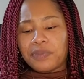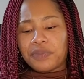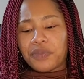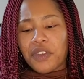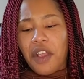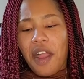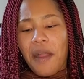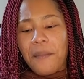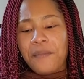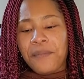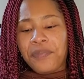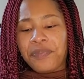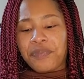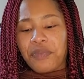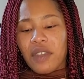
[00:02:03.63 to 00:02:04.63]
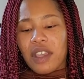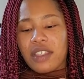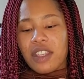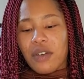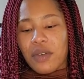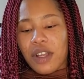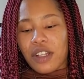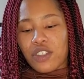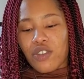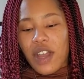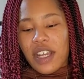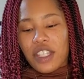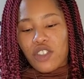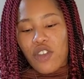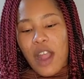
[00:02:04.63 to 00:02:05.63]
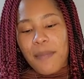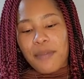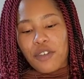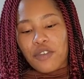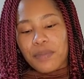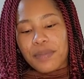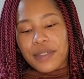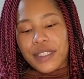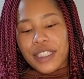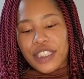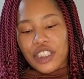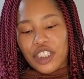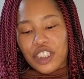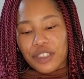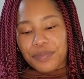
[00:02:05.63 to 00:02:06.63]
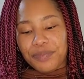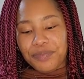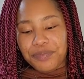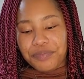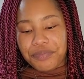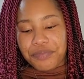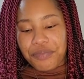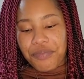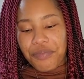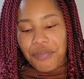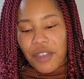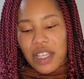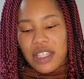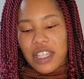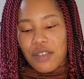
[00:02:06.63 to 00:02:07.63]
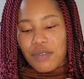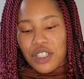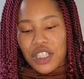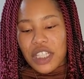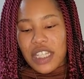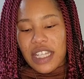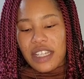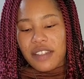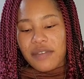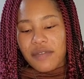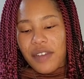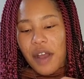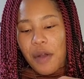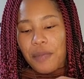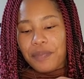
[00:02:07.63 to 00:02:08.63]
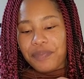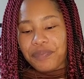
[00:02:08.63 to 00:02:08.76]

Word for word: Okay, so we're gonna try the tropical punch, see what she hitting for,